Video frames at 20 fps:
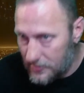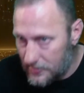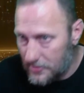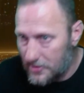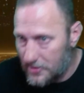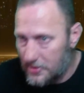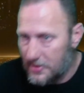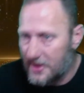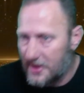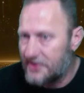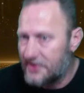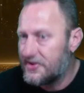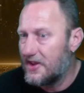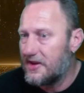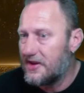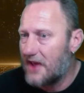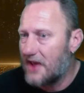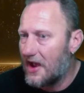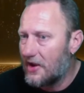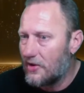They
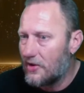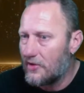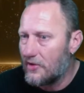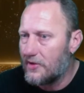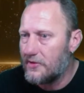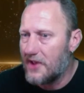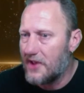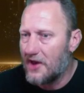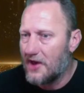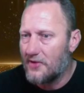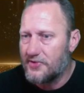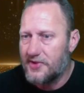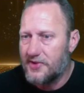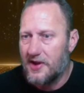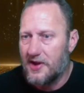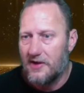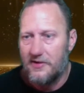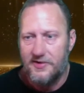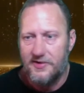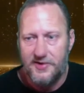said, I heard
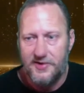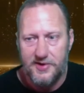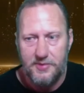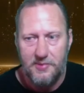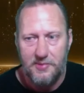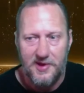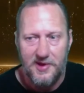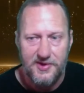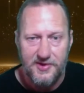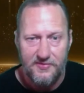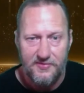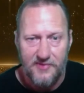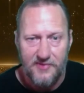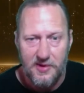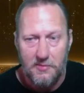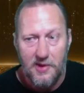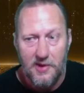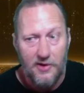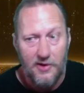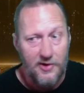healthcare is expensive in
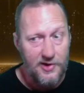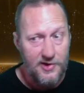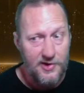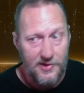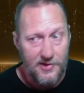America.